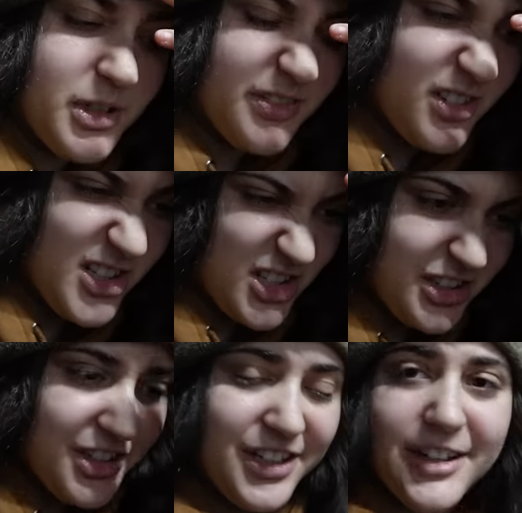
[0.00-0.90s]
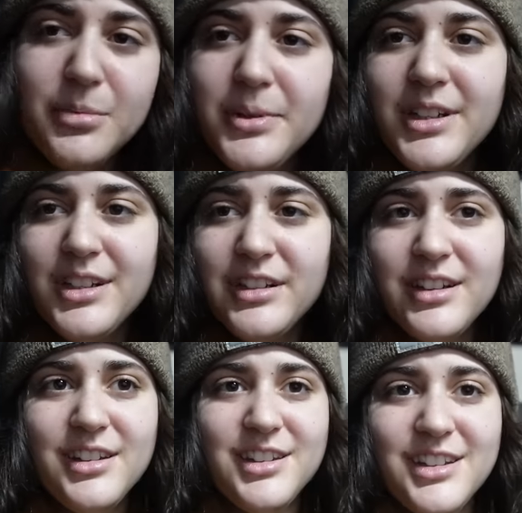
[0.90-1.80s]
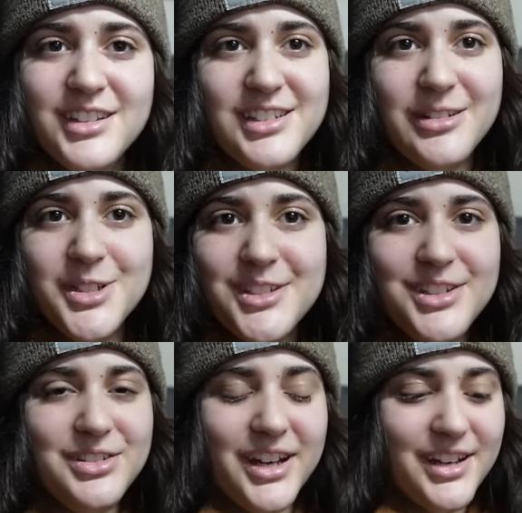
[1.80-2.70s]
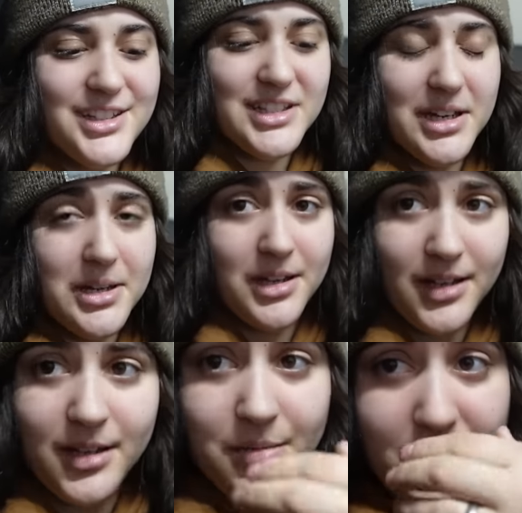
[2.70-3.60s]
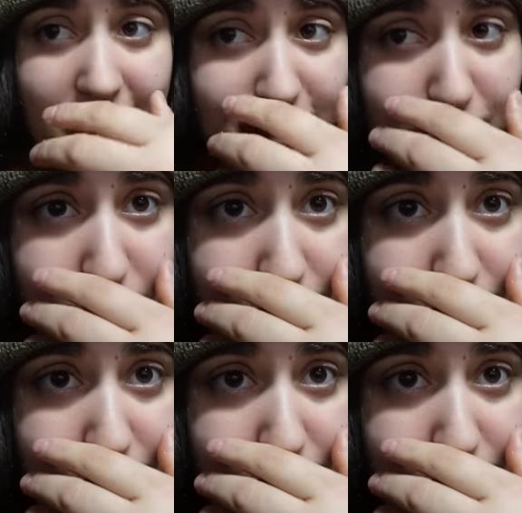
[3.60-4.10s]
I'm gonna finish cleaning up in here, and then the next time I see you guys, I'm going to have,